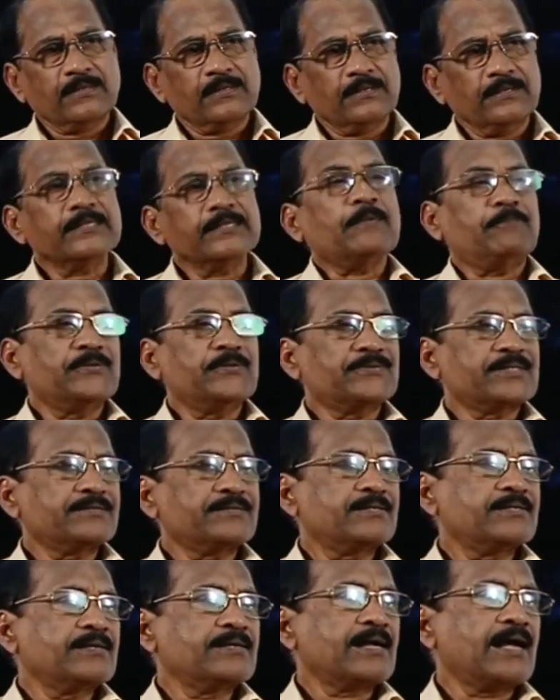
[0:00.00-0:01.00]
deputed
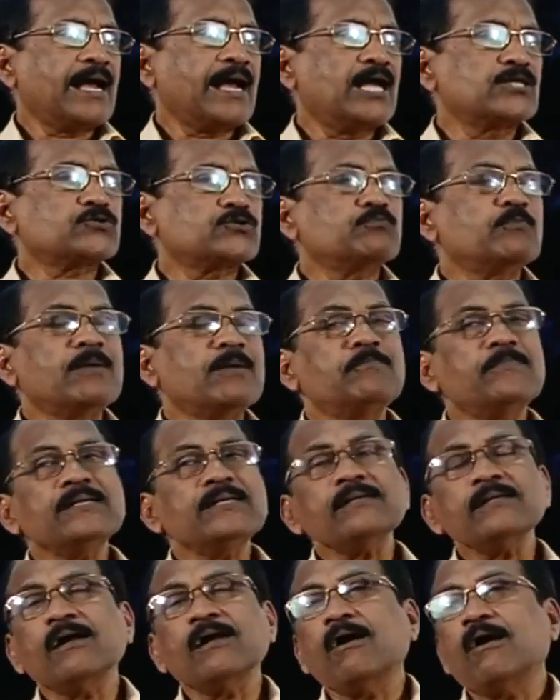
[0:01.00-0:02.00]
as member
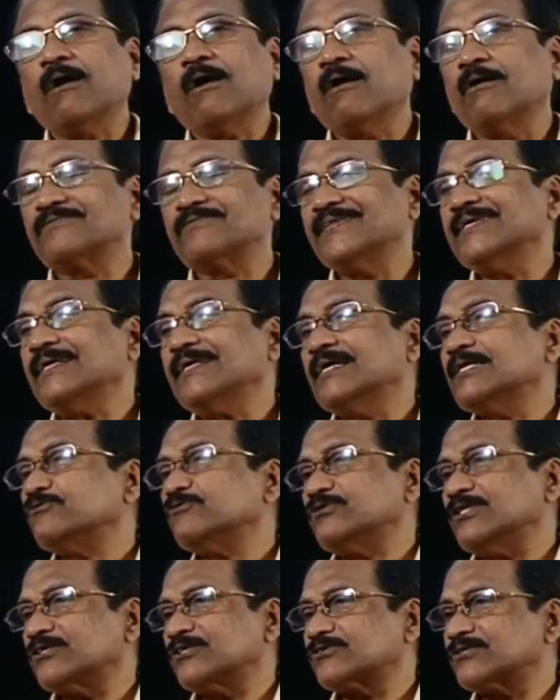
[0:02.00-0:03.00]
of the
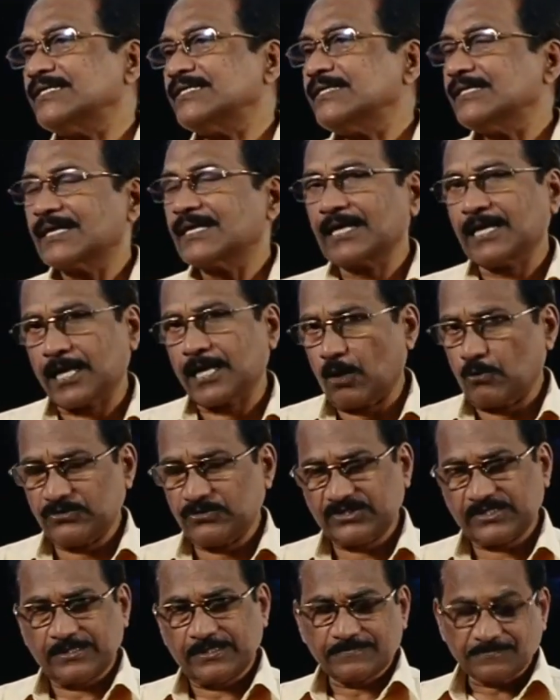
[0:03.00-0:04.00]
GST
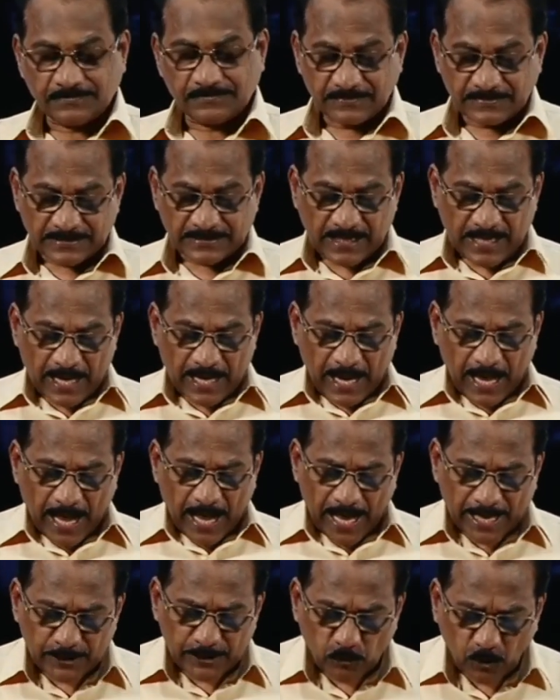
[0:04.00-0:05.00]
council.
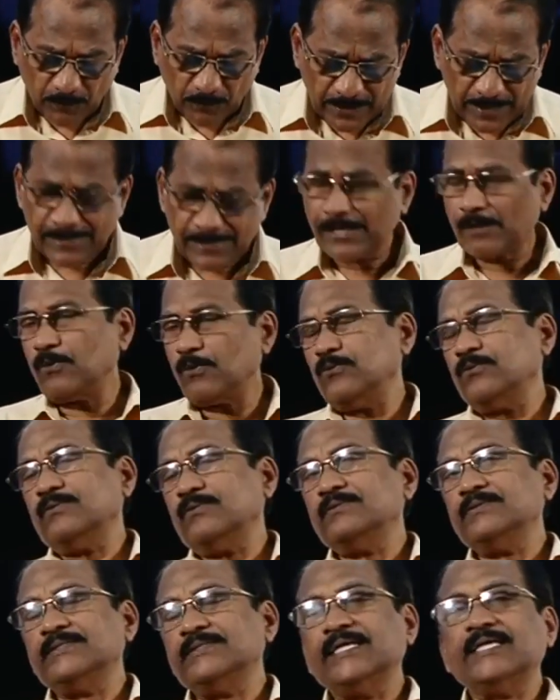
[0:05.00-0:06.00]
And over and above
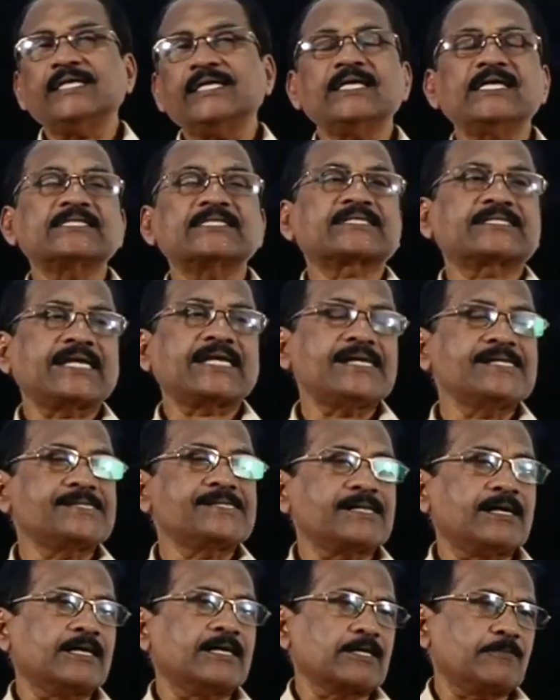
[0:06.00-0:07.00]
the state
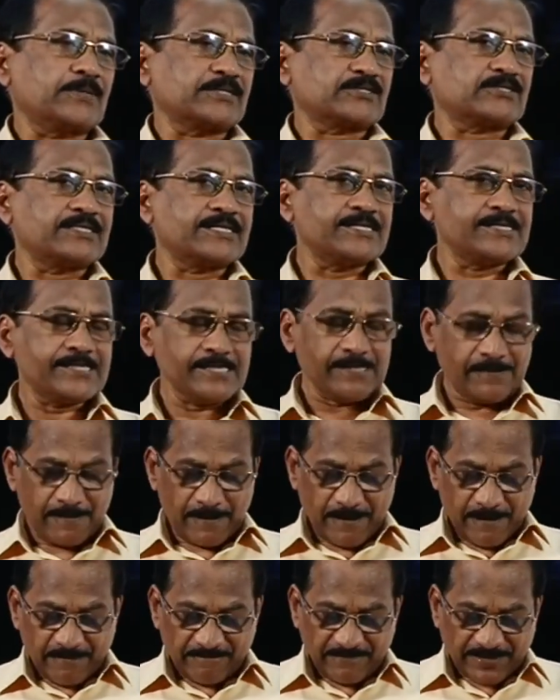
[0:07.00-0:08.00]
representative,
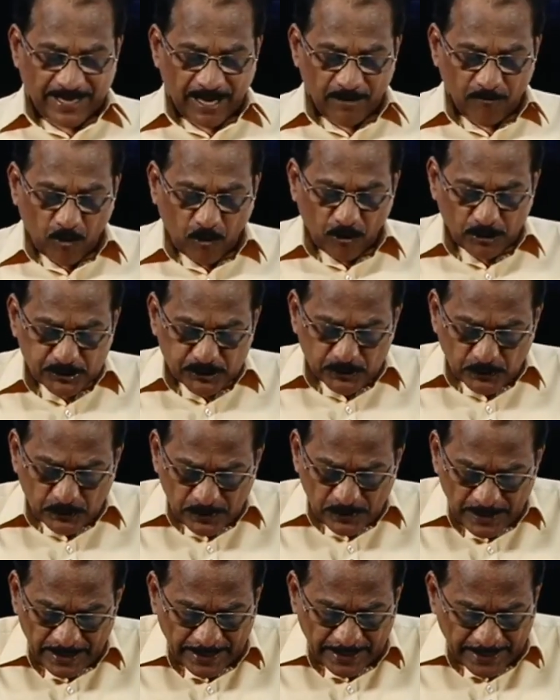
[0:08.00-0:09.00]
we have also
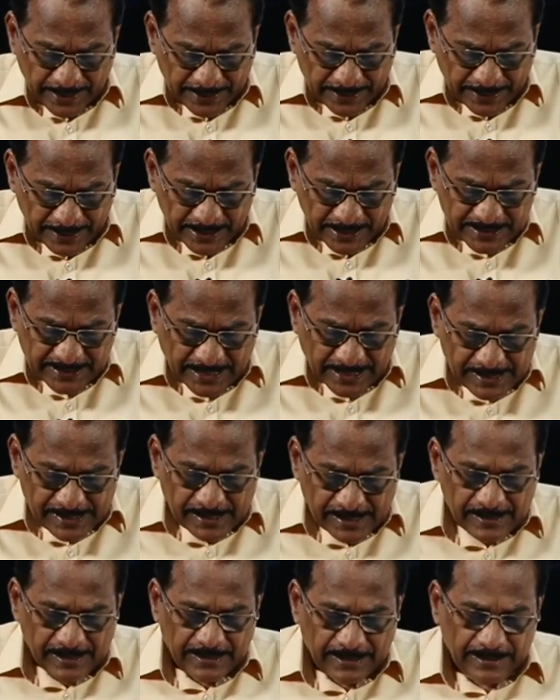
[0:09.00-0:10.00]
in the
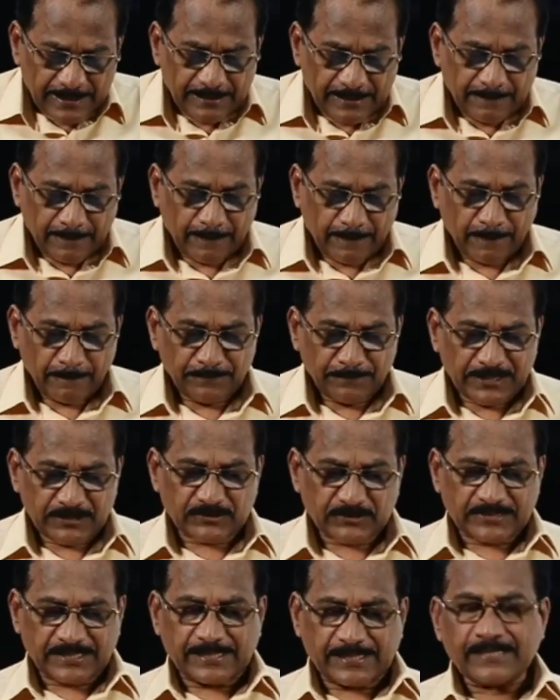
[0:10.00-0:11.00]
central
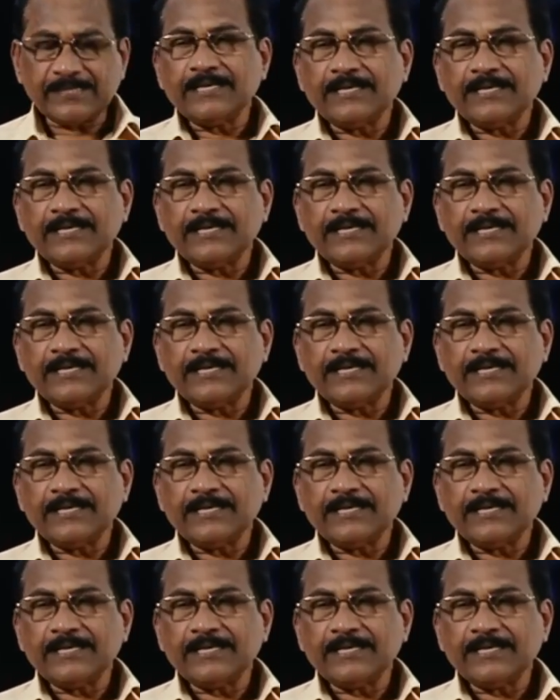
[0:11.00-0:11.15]
ministry